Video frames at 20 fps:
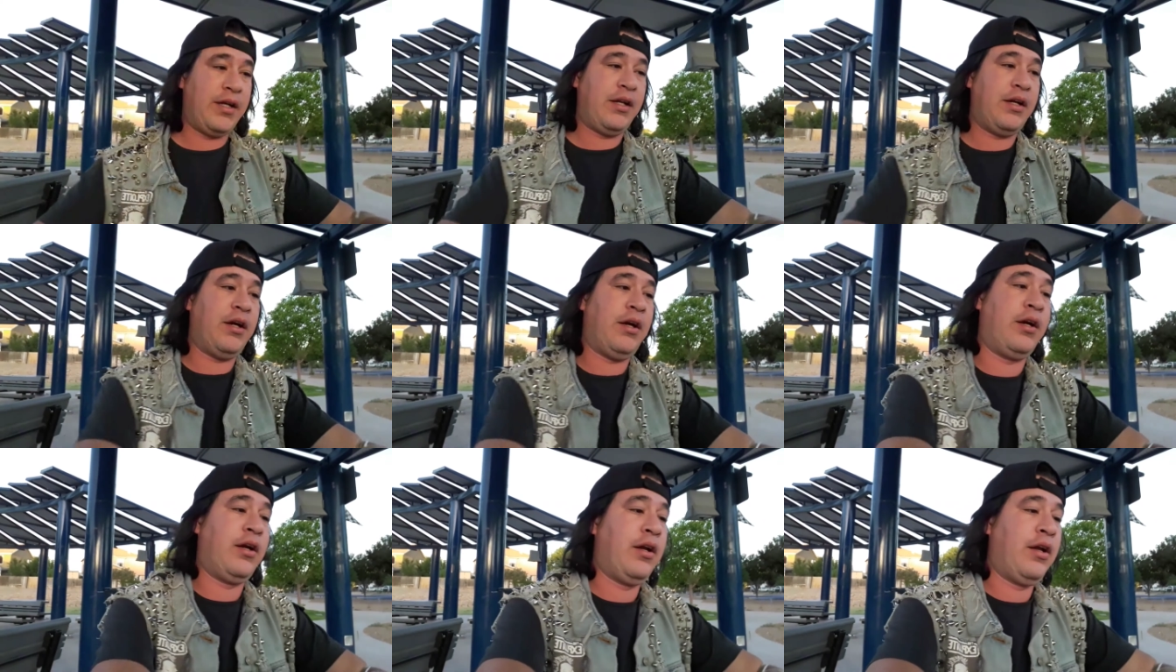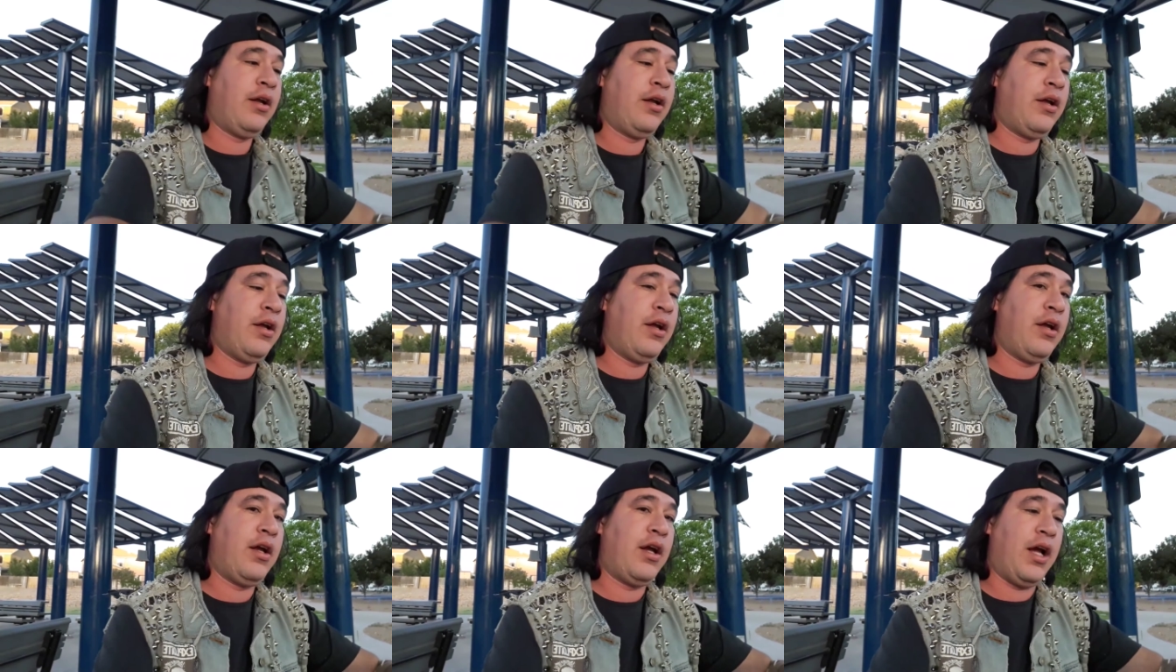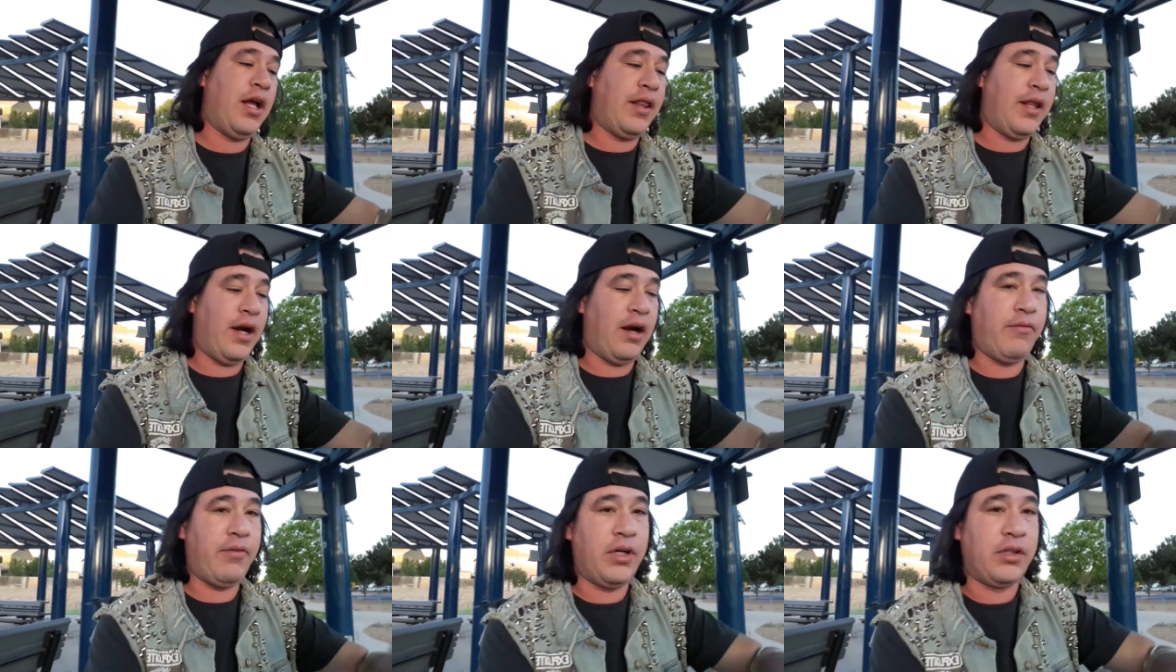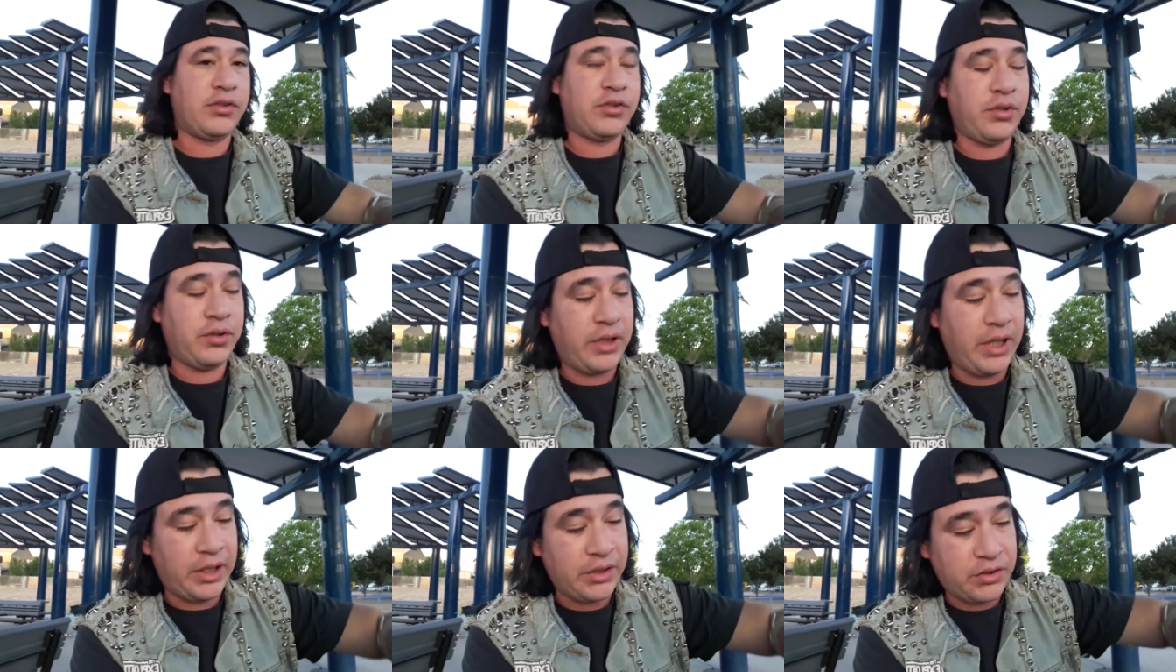here. And then I've
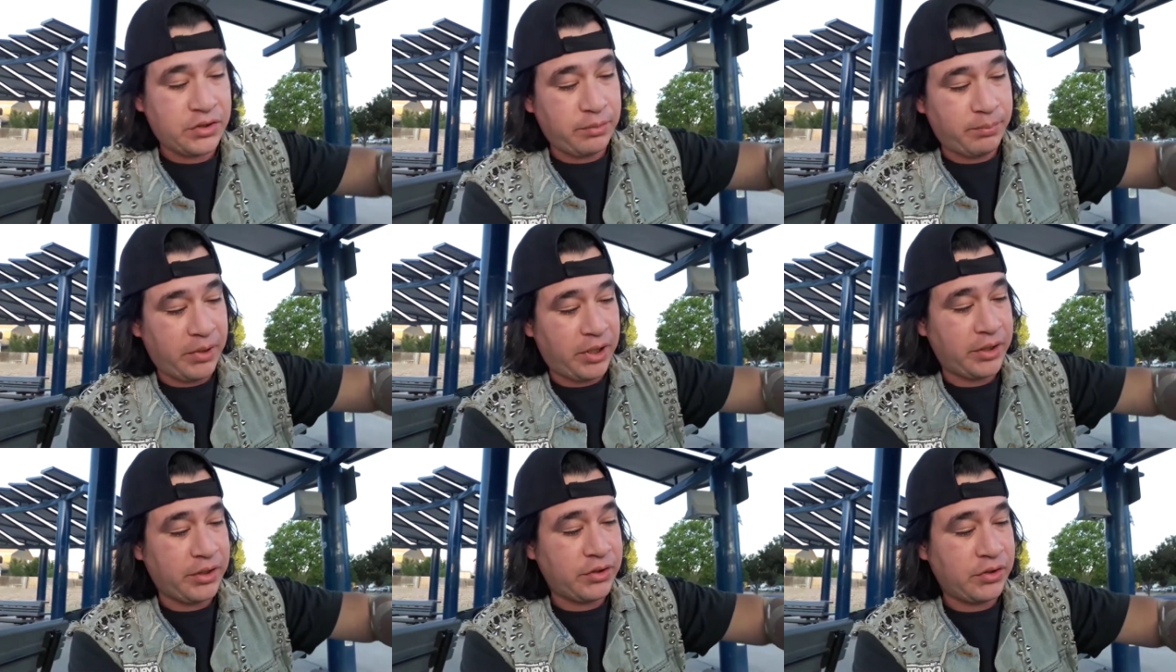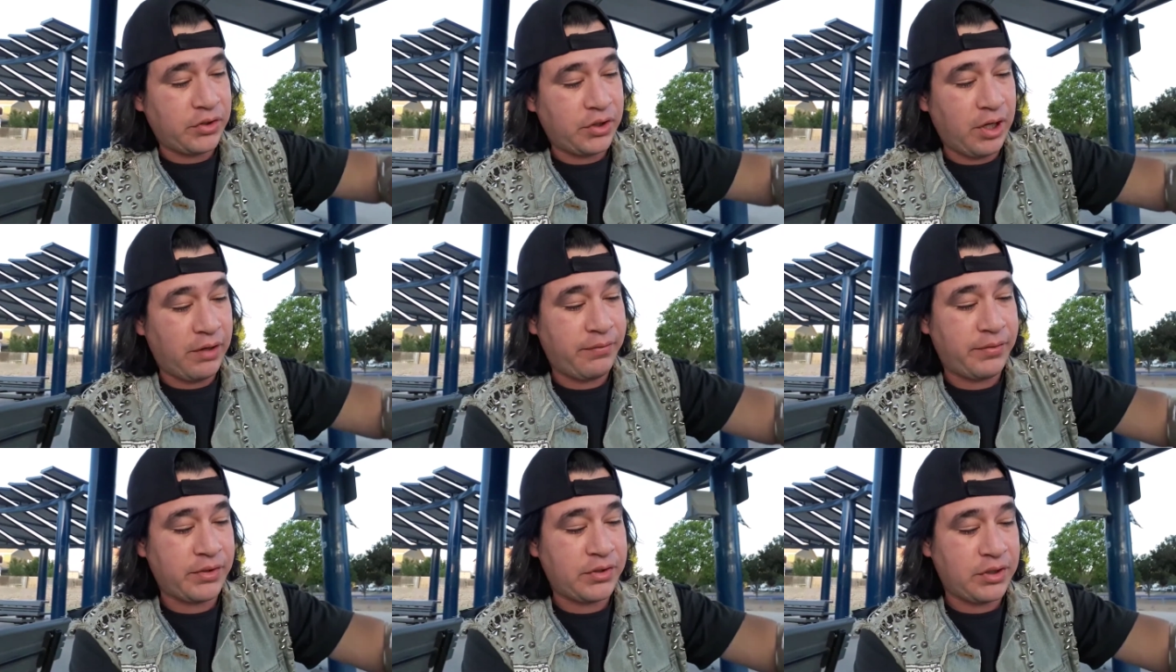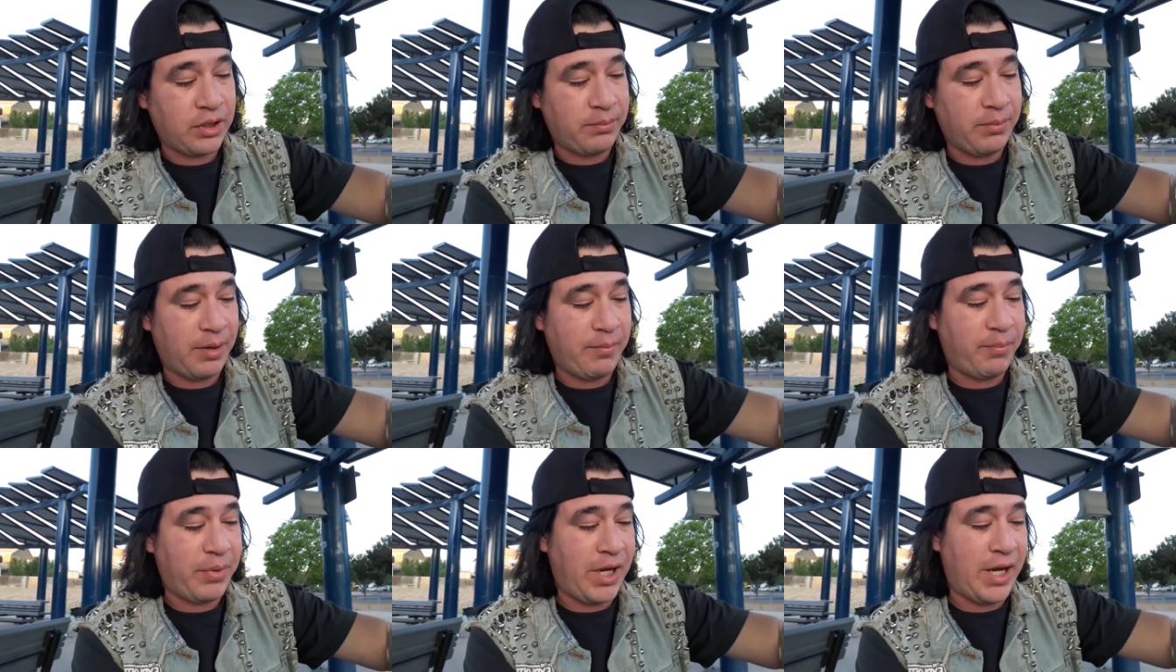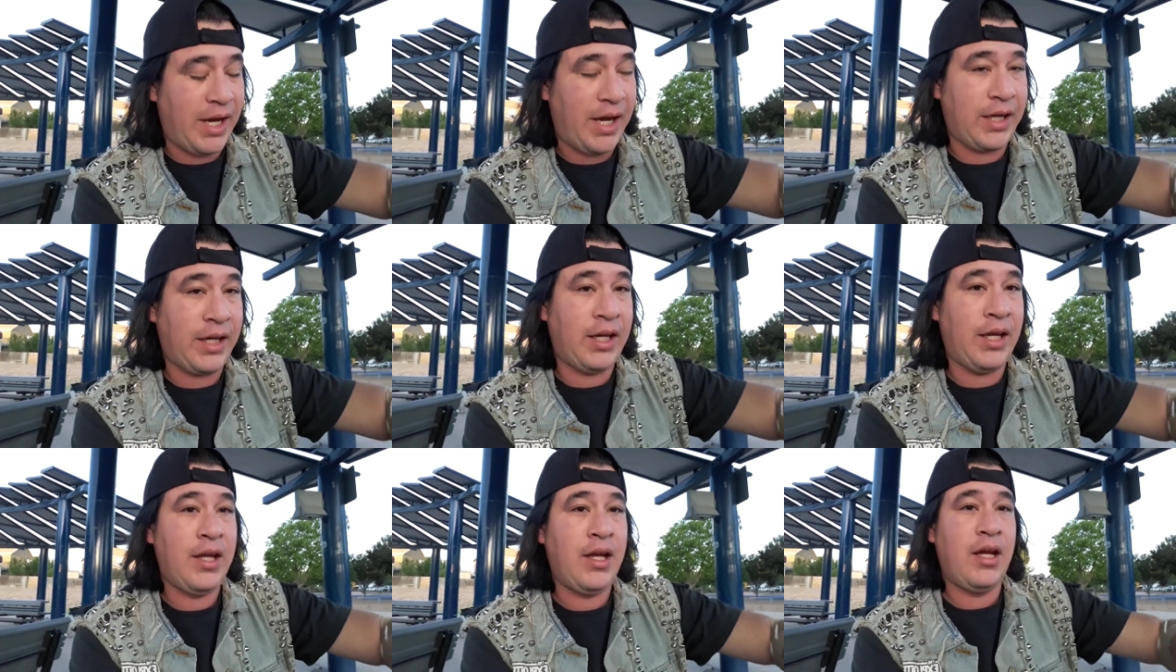also got some other stuff inside my bag.